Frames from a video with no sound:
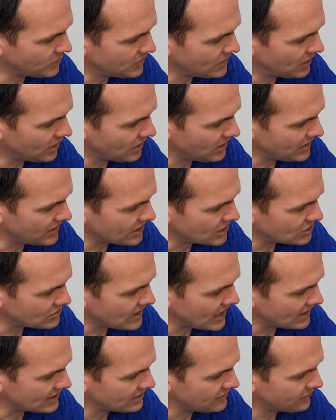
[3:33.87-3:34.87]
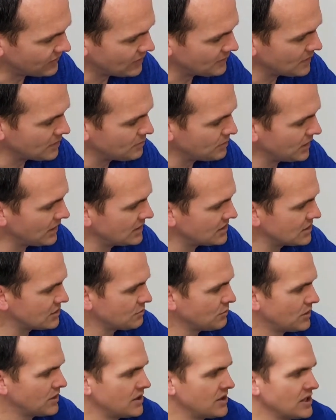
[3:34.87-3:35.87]
We already extracted from it, but I
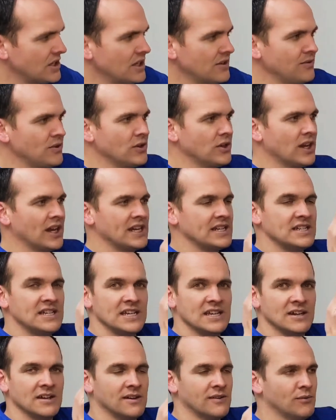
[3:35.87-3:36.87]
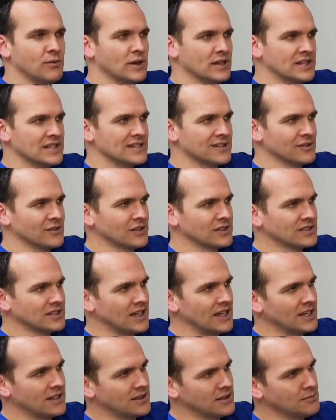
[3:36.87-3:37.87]
just wanted to give you an idea of what this looks
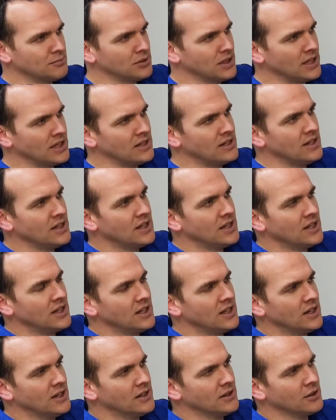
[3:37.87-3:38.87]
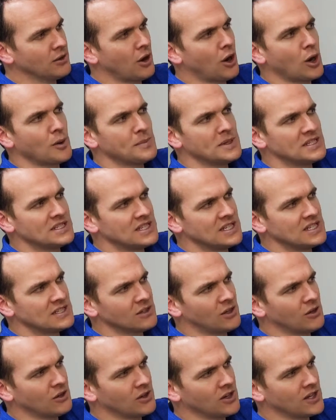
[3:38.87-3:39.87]
like. The blood, the RBCs
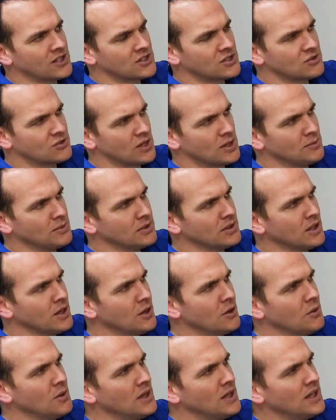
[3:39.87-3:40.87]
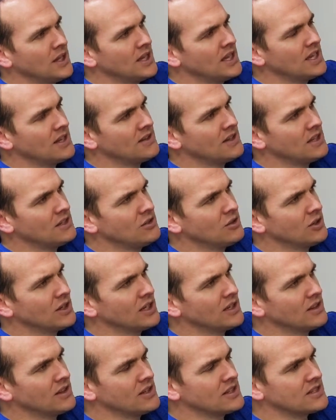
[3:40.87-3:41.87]
all concentrate below, and then you'll
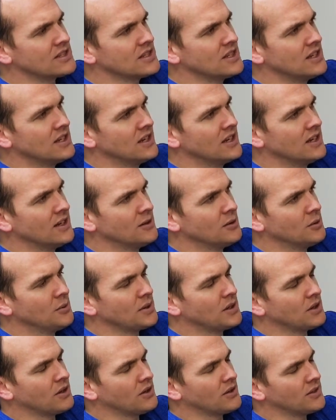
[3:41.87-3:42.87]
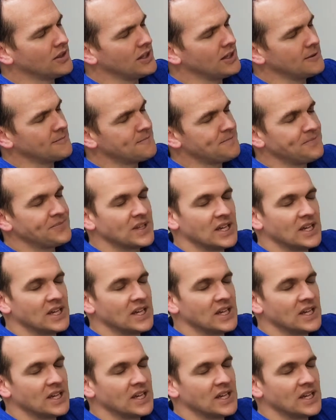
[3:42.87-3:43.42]
get this, what we call the